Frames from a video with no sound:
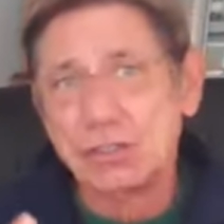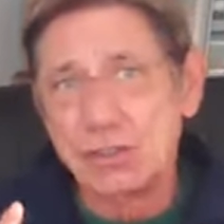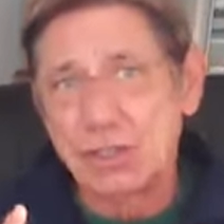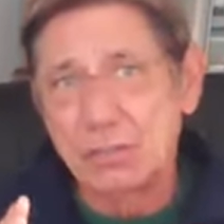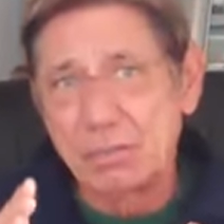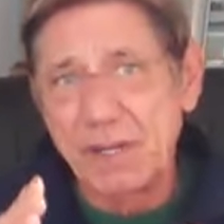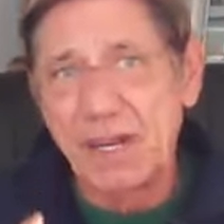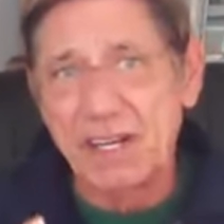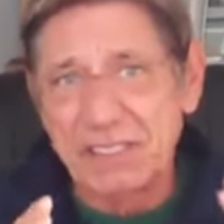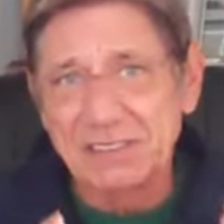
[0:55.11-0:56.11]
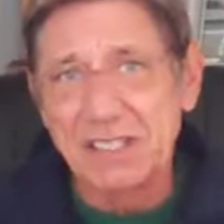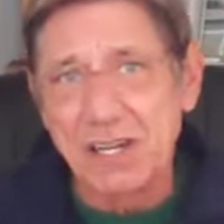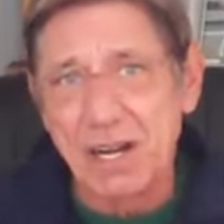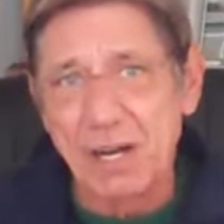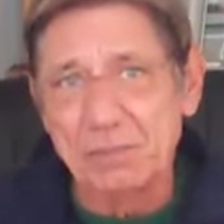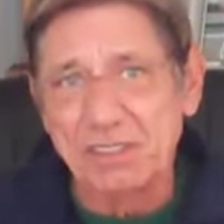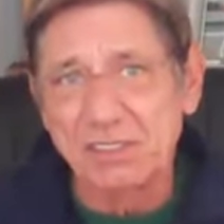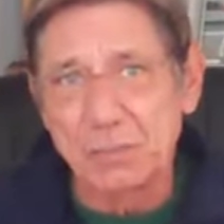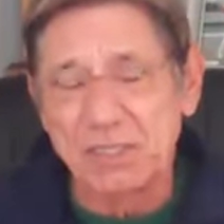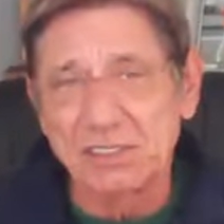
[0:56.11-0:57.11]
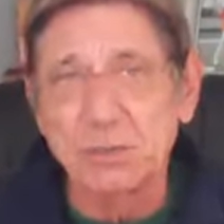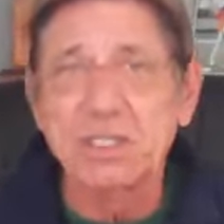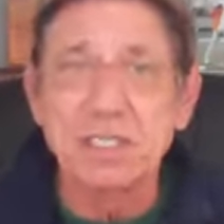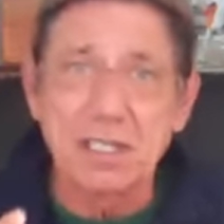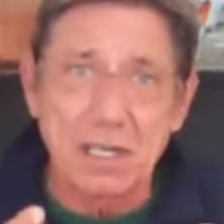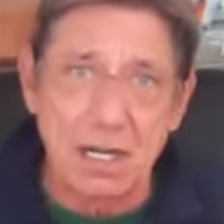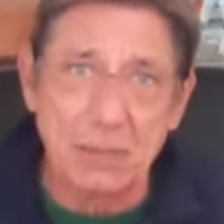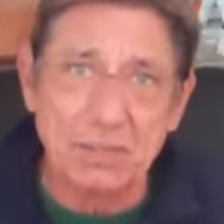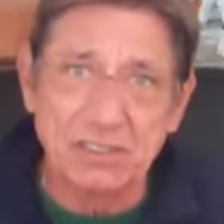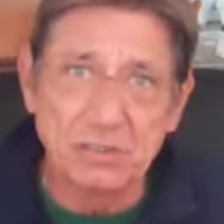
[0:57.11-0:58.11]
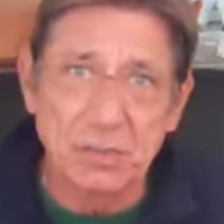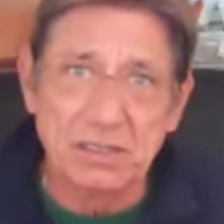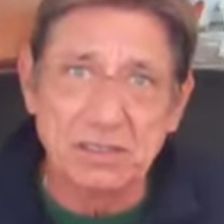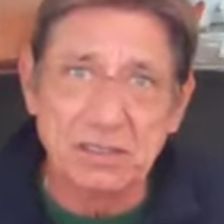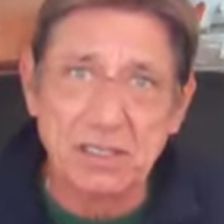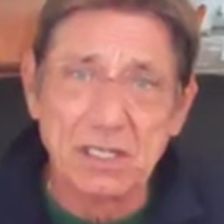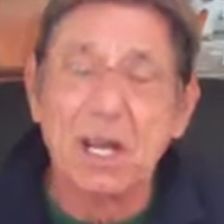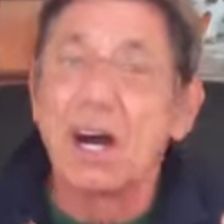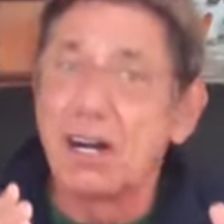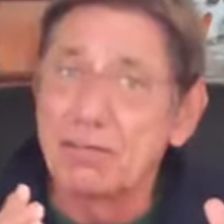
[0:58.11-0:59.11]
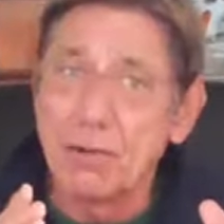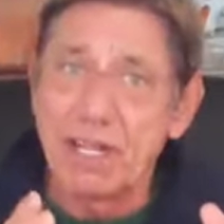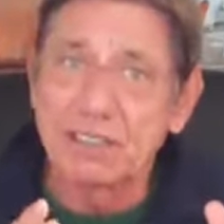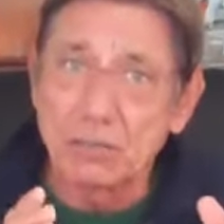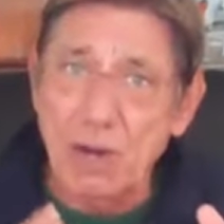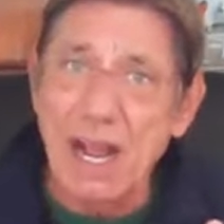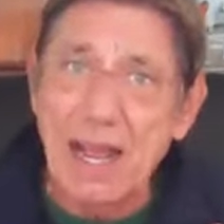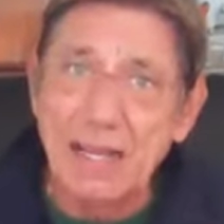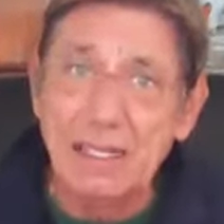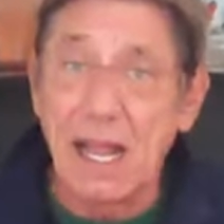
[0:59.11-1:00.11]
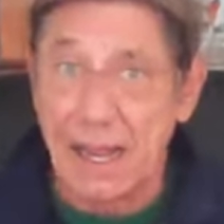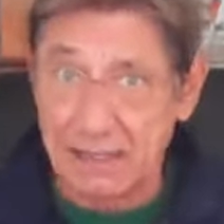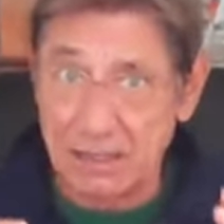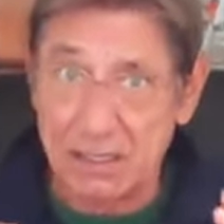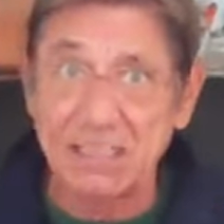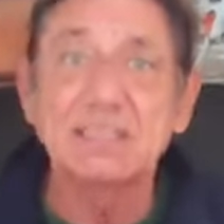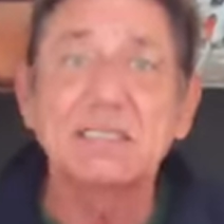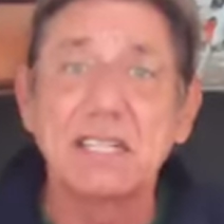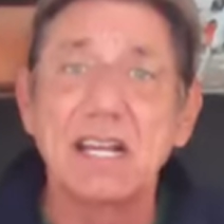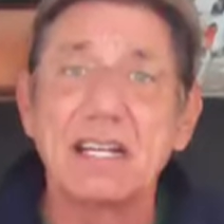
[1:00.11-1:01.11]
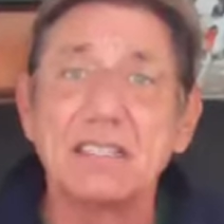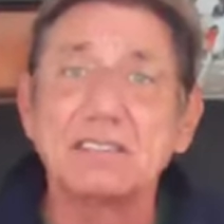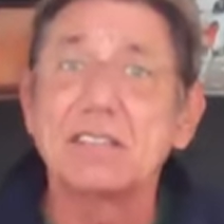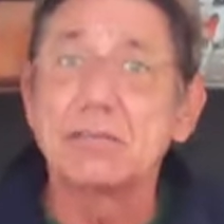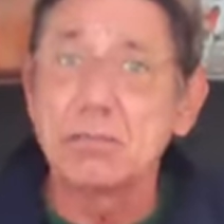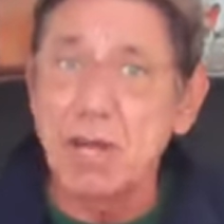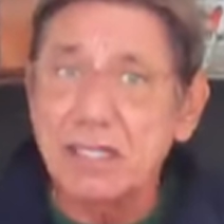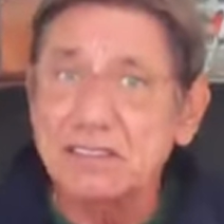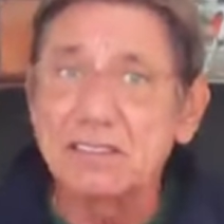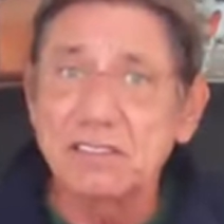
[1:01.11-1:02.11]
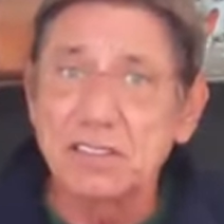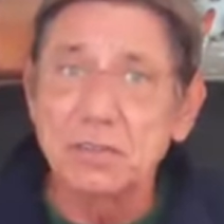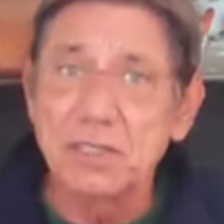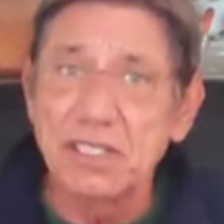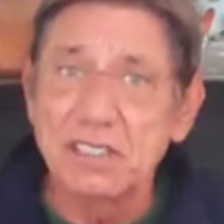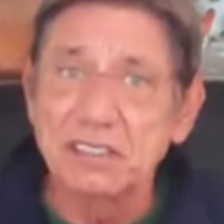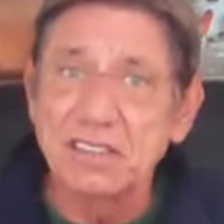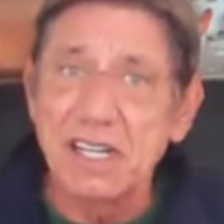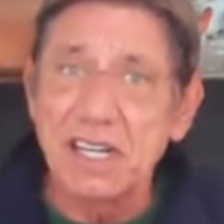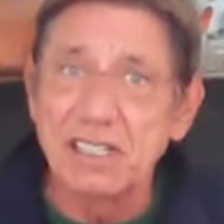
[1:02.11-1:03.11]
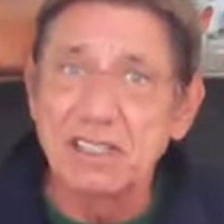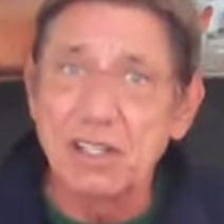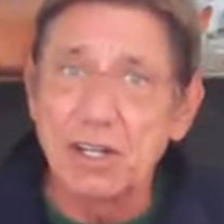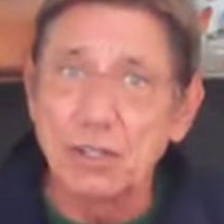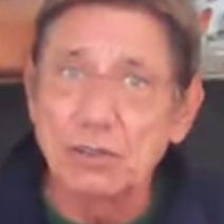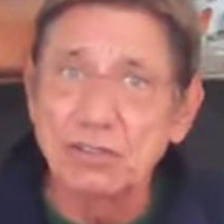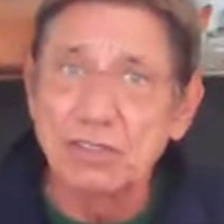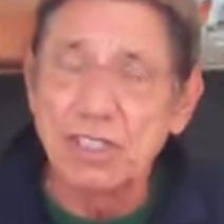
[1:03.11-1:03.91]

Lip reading: To compare his accomplishments with the accomplishments of Rex Ryan at this stage of Rex's career as a head coach